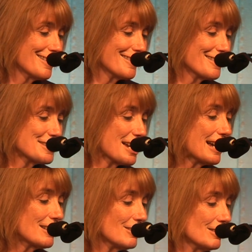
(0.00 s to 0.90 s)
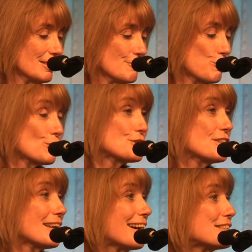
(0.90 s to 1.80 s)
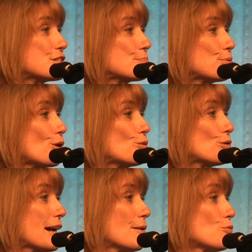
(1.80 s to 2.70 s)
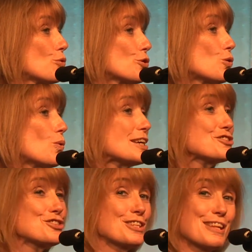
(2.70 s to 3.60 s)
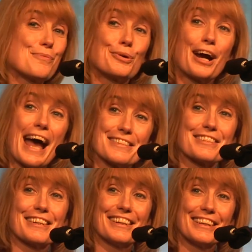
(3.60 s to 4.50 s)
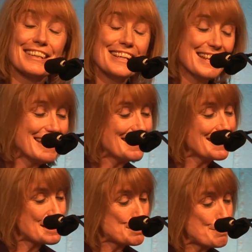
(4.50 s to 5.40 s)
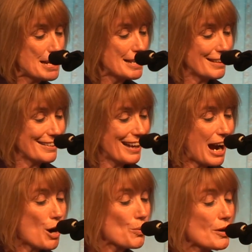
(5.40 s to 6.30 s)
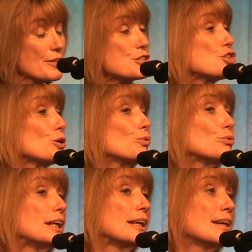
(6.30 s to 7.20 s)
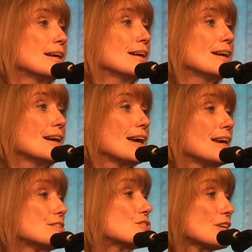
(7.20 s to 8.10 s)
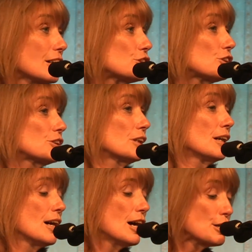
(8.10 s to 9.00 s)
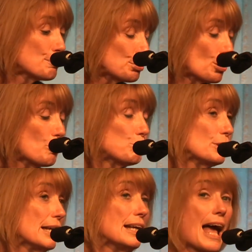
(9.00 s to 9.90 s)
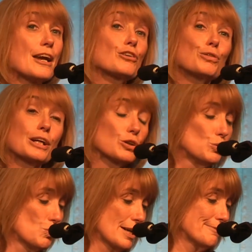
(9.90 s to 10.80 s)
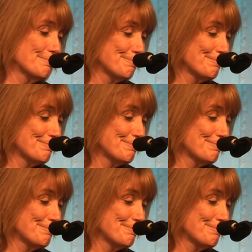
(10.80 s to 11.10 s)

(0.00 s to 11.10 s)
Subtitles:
The title for tonight's program, or the question that we're asking in this meeting, how are the children, is such an appropriate and critical one.